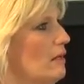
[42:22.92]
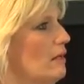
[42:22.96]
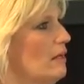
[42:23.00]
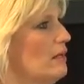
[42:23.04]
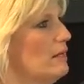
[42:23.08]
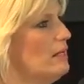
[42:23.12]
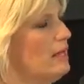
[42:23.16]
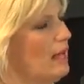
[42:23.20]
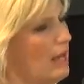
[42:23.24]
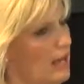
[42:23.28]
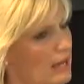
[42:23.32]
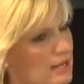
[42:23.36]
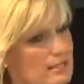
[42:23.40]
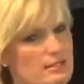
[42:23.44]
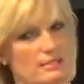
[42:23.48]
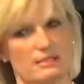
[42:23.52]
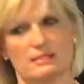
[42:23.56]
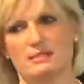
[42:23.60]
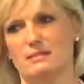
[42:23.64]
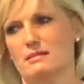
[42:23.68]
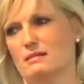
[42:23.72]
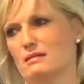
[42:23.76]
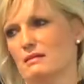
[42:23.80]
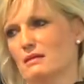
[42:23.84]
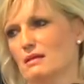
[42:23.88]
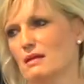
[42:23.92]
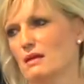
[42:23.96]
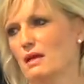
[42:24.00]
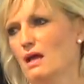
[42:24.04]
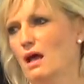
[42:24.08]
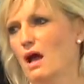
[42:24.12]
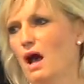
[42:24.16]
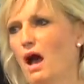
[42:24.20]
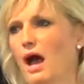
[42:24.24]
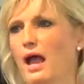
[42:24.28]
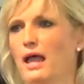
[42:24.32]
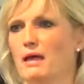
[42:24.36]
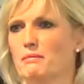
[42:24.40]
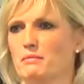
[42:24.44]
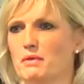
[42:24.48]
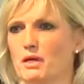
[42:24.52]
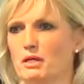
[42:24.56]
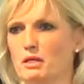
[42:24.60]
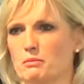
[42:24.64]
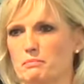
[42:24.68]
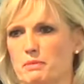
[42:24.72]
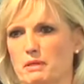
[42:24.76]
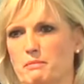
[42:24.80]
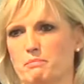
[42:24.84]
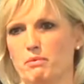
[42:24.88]
Yes, I am going
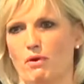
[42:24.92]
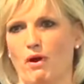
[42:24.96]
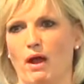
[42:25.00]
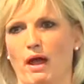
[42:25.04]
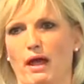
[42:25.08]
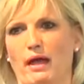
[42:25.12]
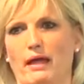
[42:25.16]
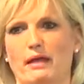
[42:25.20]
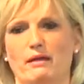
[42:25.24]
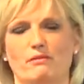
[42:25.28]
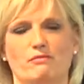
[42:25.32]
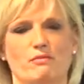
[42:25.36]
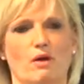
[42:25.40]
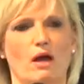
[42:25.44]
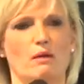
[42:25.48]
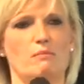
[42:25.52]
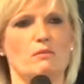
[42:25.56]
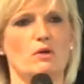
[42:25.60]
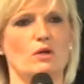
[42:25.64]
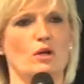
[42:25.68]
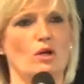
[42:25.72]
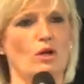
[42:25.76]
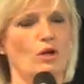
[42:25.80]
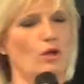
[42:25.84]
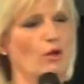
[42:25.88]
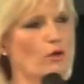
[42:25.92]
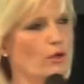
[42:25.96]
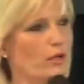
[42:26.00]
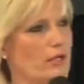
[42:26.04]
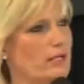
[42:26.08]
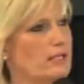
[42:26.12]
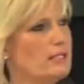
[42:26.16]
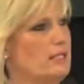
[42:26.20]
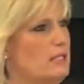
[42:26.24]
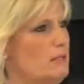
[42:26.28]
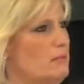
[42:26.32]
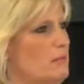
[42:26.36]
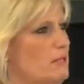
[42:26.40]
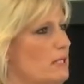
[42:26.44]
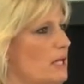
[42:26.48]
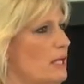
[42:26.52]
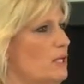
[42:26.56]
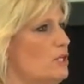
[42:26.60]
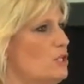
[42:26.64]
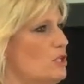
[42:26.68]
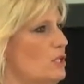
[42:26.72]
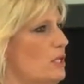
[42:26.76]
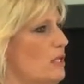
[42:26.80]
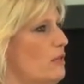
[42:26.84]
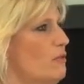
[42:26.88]
to be brave. I'm going to look
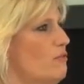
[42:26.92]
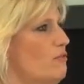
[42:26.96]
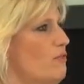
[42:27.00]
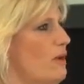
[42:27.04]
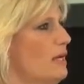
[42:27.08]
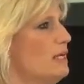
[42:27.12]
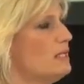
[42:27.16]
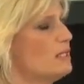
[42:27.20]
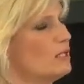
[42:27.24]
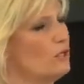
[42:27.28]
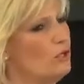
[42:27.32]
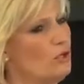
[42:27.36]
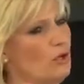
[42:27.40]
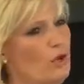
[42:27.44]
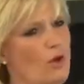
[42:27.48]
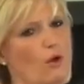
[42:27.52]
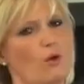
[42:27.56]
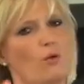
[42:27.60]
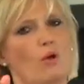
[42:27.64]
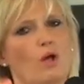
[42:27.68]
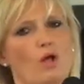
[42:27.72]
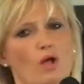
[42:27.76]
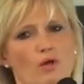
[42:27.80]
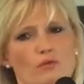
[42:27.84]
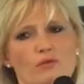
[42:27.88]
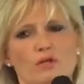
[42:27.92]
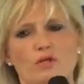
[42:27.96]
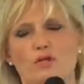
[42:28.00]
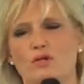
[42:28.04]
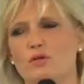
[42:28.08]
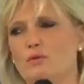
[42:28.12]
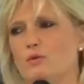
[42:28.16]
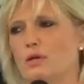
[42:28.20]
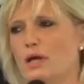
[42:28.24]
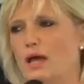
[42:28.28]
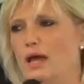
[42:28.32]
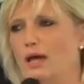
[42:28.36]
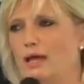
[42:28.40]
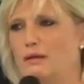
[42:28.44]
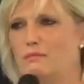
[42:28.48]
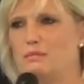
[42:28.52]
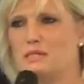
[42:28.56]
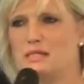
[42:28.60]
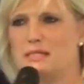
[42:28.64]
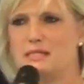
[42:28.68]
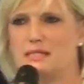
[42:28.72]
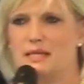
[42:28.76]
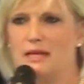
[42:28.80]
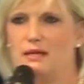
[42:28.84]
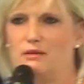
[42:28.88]
intimidation in the face and know that you came
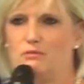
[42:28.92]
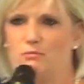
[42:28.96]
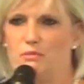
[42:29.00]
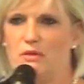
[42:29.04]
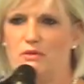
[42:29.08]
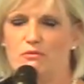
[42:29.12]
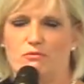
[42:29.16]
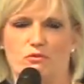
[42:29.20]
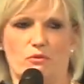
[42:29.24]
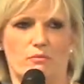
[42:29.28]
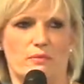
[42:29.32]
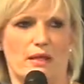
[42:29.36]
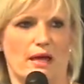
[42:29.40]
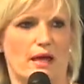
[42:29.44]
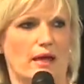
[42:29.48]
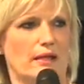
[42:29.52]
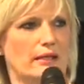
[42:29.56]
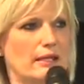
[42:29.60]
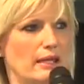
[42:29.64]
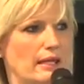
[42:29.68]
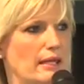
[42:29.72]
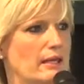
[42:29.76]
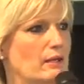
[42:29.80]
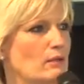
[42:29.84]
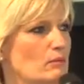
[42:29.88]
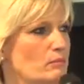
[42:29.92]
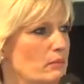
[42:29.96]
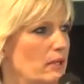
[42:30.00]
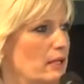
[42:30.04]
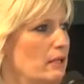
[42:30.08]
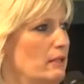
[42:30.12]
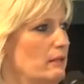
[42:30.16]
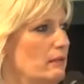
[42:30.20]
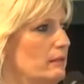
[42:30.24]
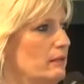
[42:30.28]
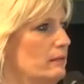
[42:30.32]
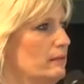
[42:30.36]
to save me from that and heal me.